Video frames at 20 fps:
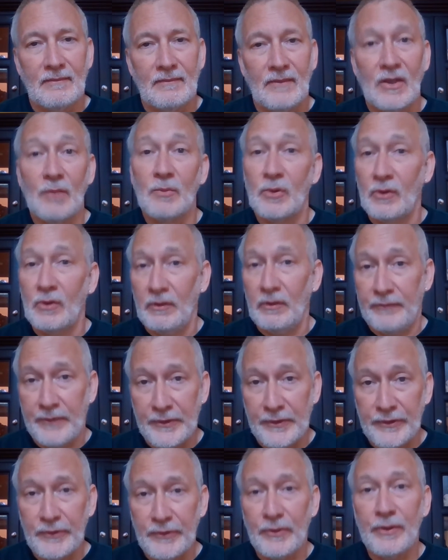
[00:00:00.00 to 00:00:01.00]
The moral of
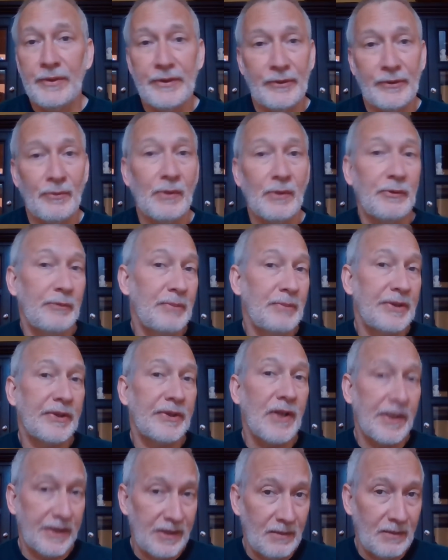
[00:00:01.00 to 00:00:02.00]
our story is what we've been
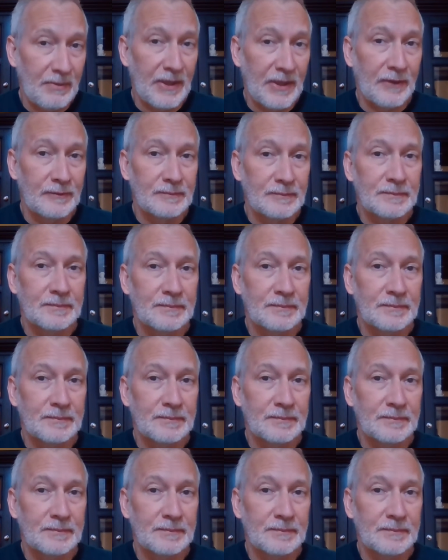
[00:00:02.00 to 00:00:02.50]
talking about.